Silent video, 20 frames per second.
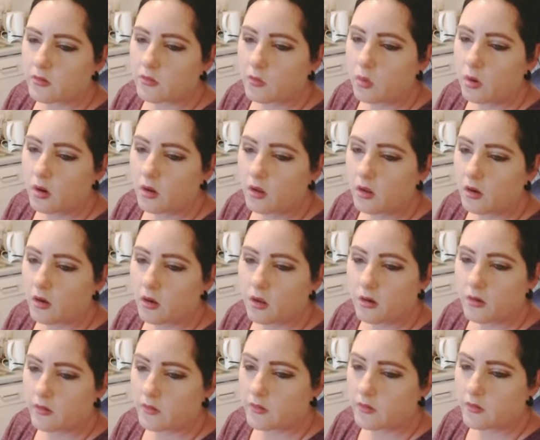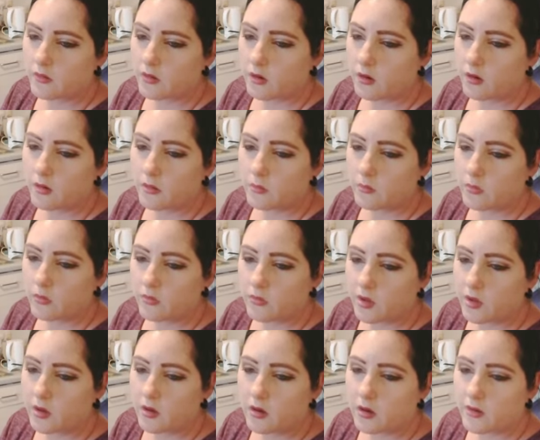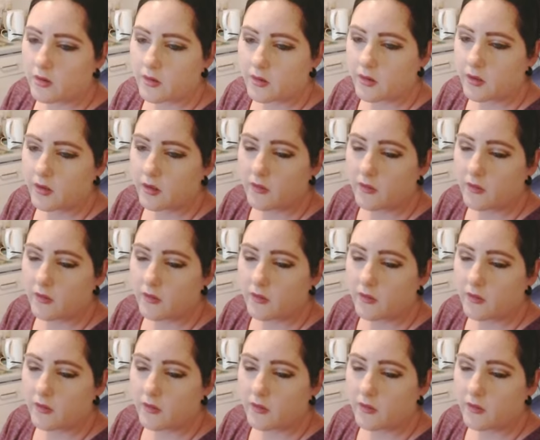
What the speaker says: quite a lot of the times regarding it,